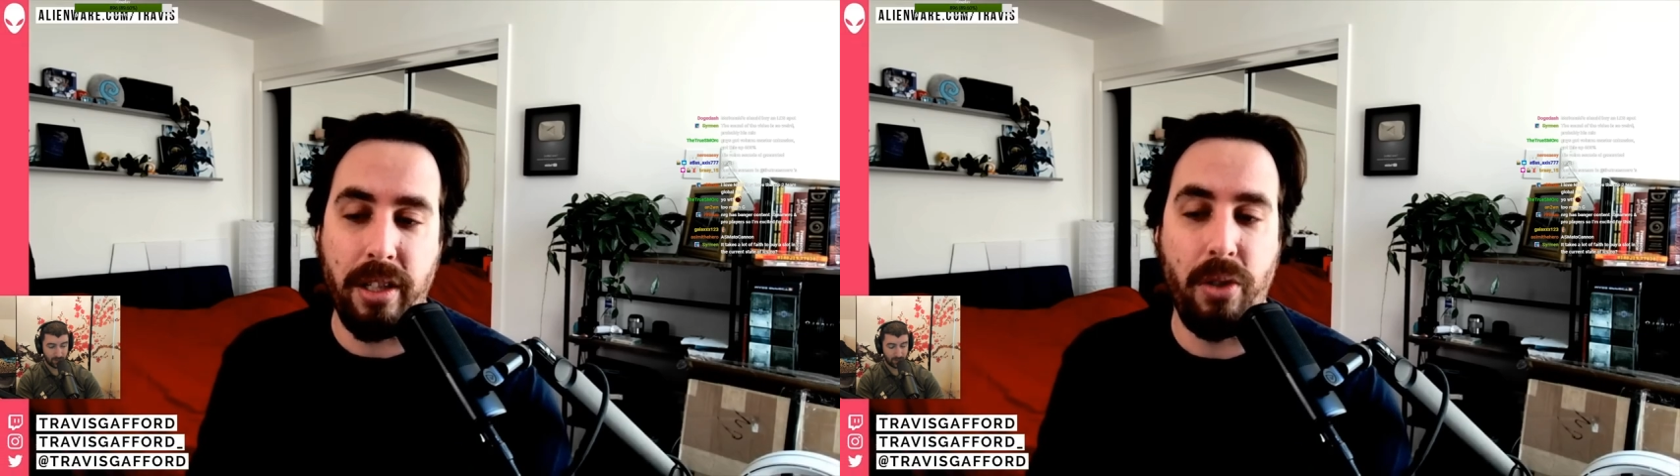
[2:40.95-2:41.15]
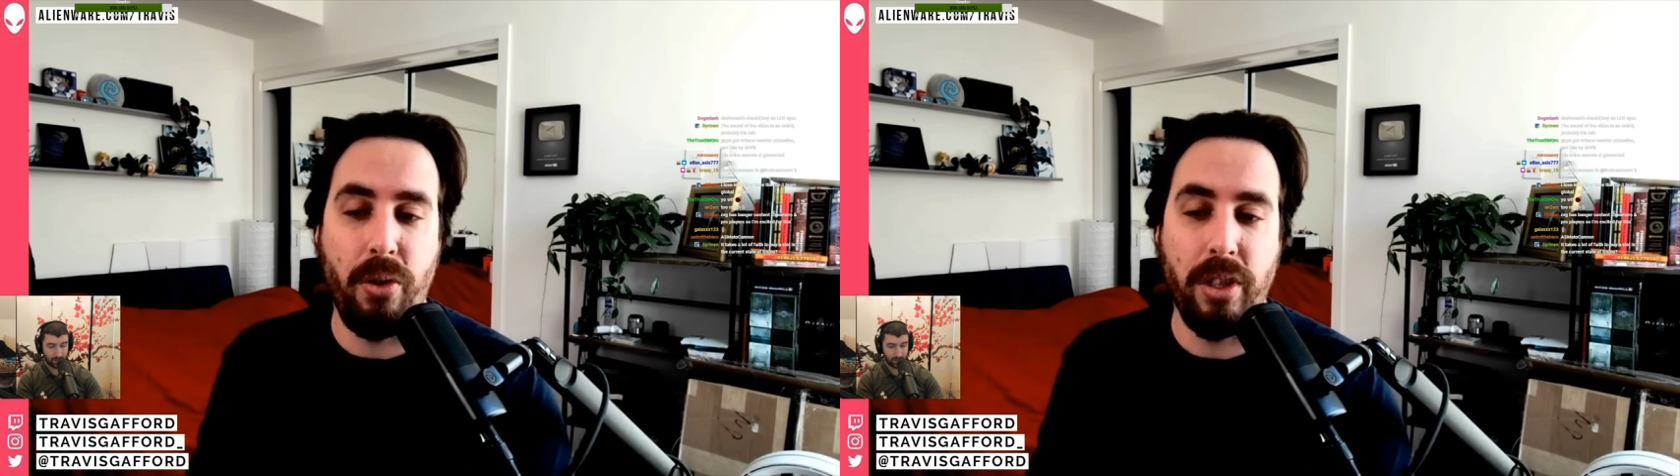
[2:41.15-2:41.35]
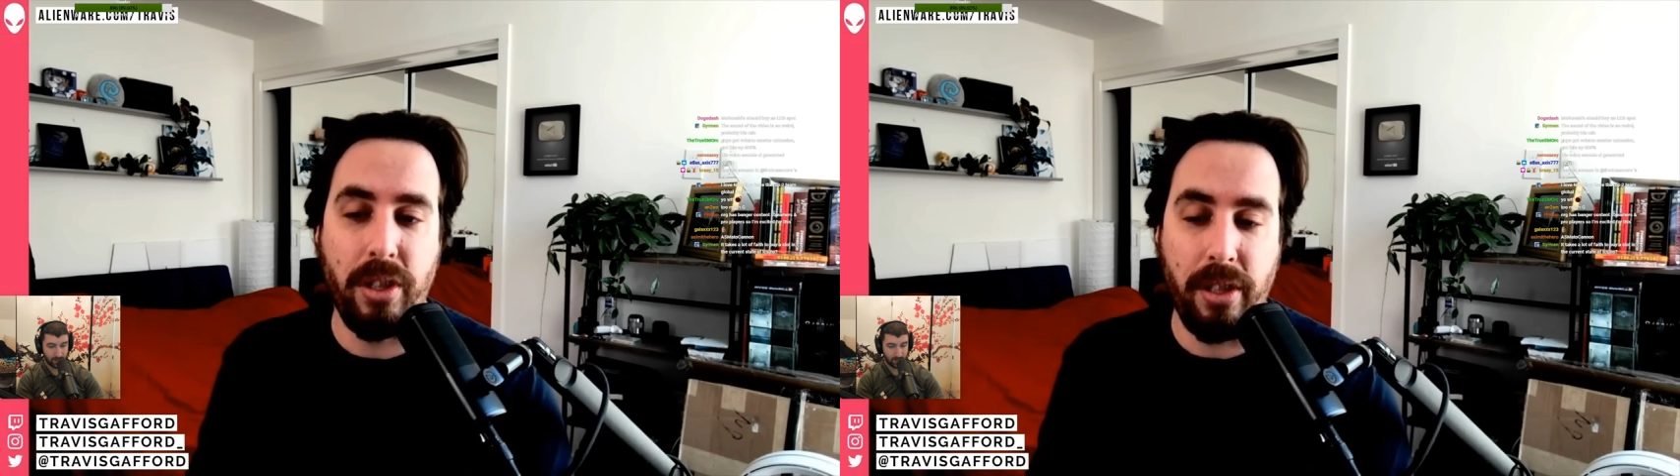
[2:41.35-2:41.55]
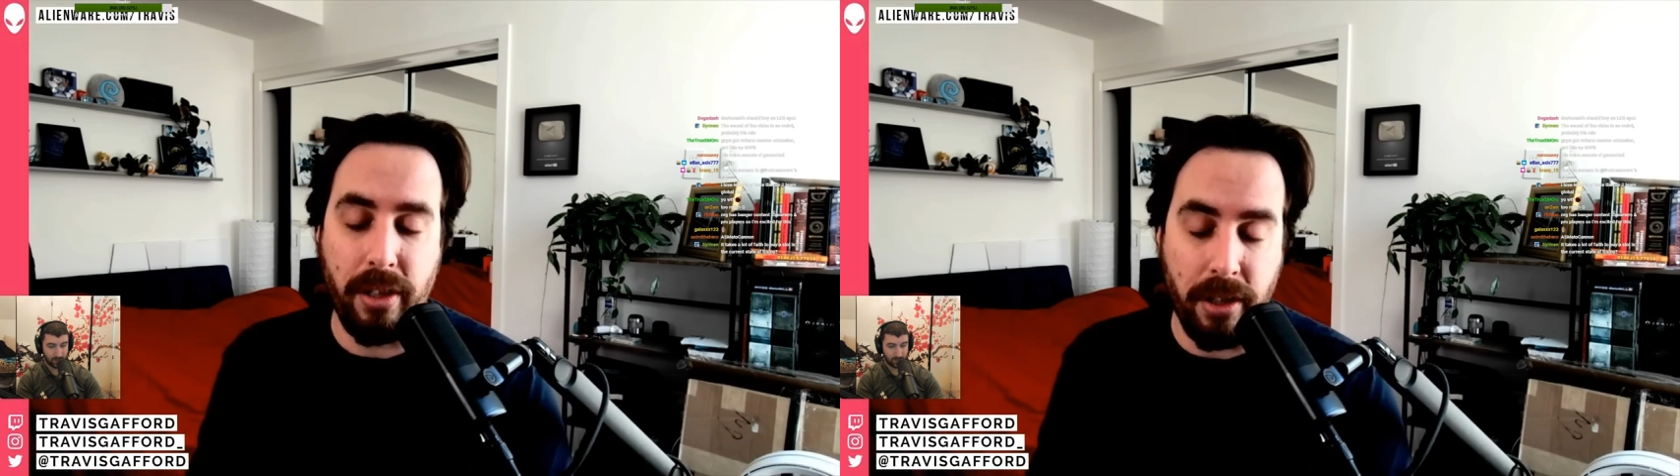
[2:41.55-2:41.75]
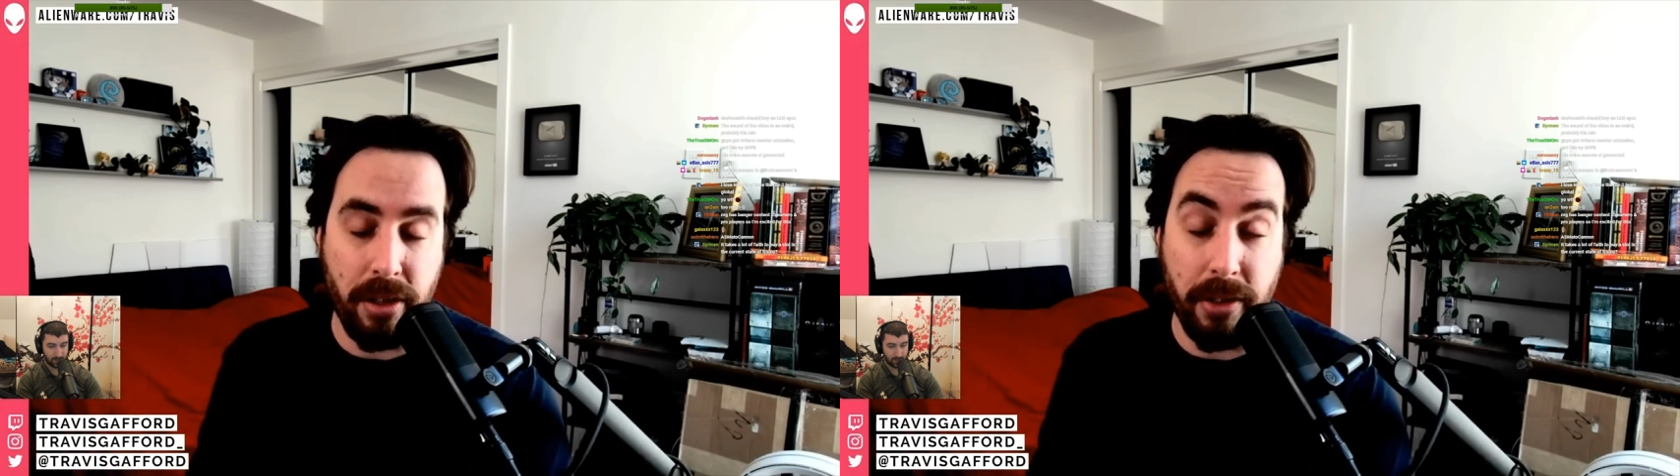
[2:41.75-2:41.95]
to
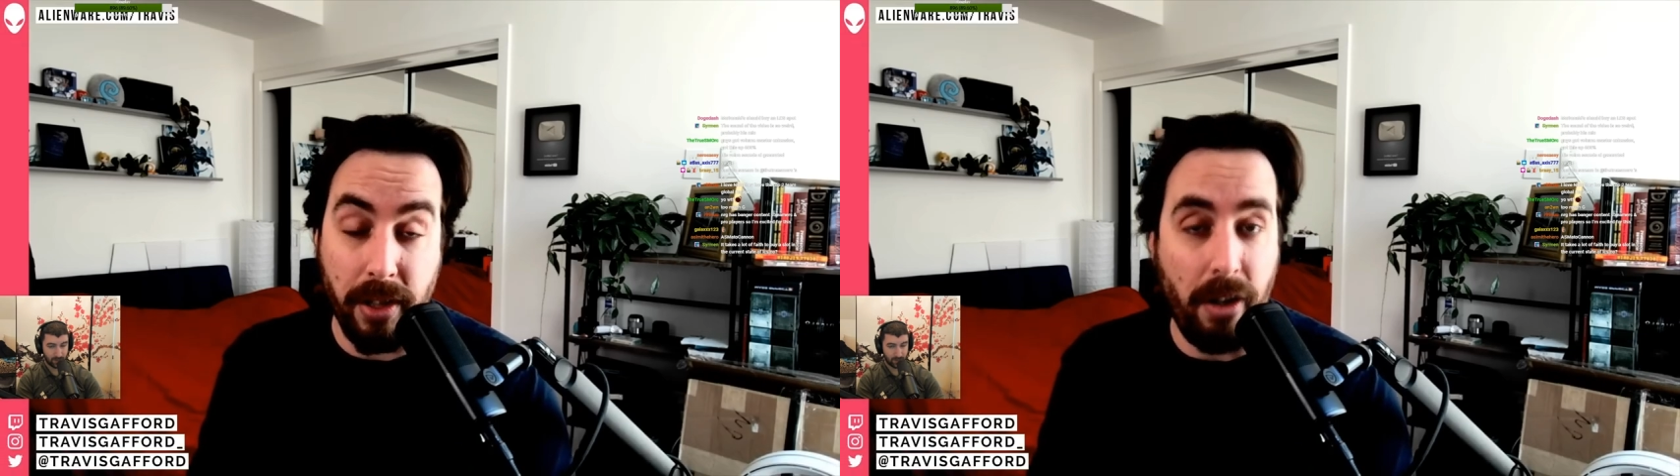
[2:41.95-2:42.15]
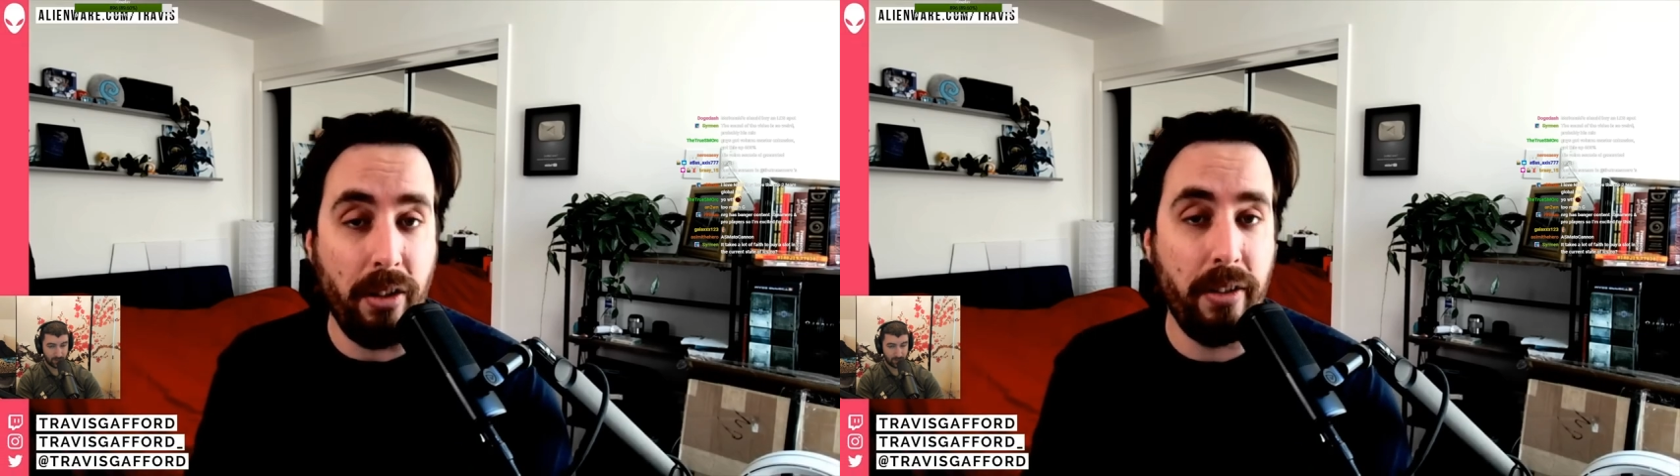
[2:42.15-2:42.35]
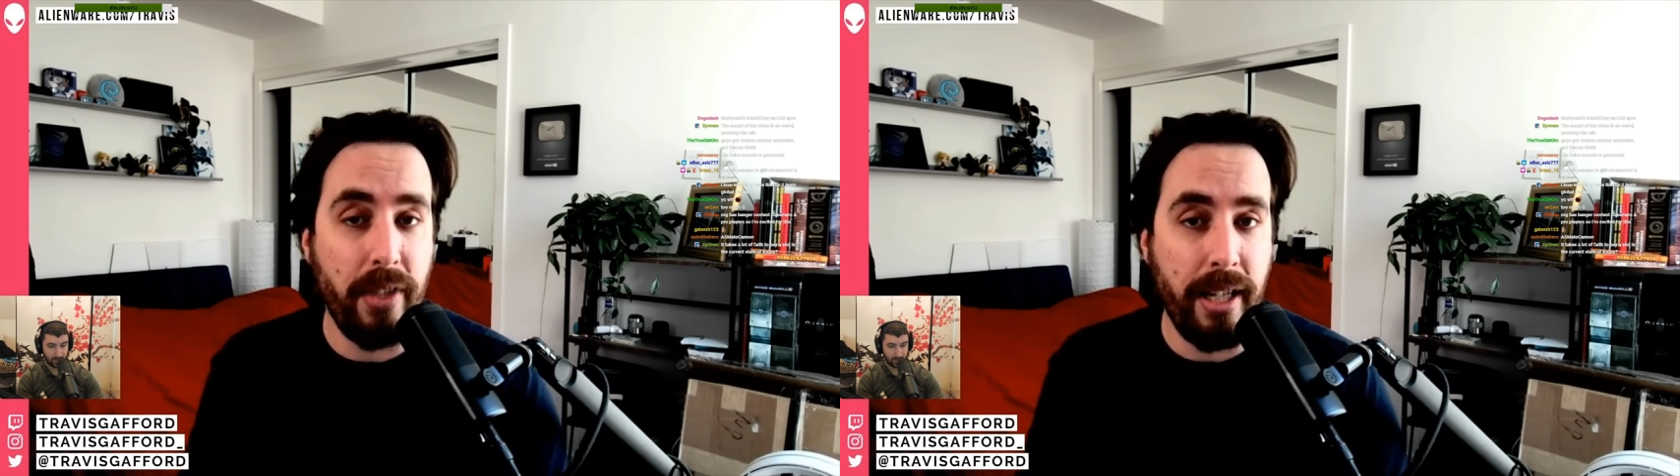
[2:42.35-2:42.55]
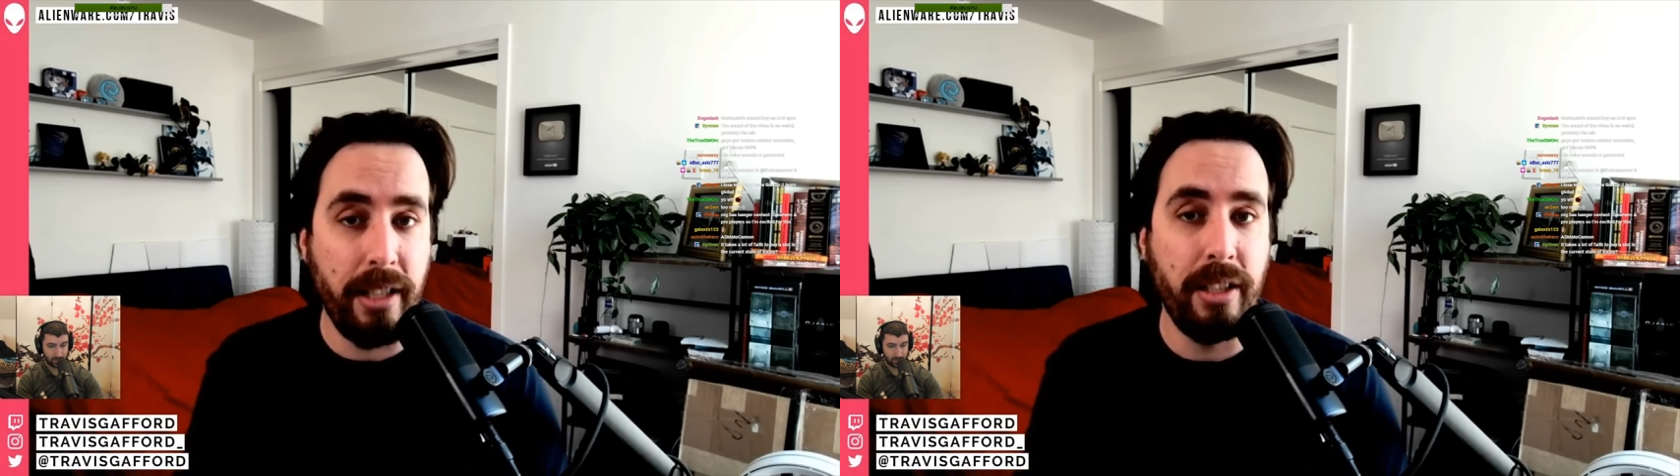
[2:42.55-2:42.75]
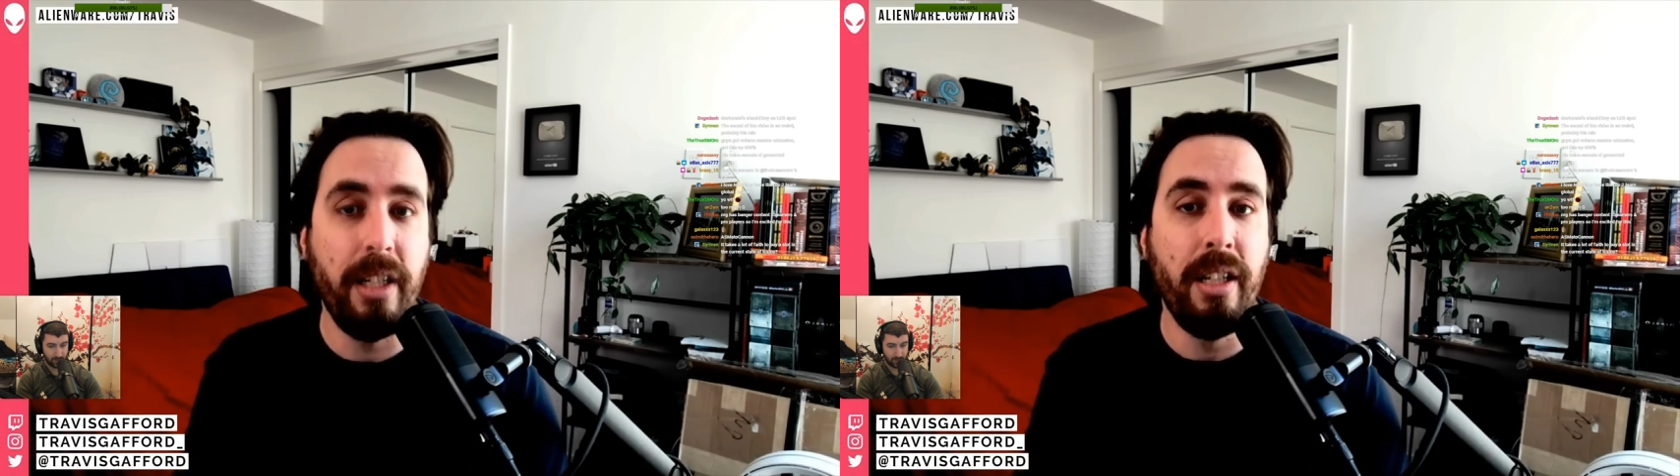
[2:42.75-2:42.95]
consider during all of that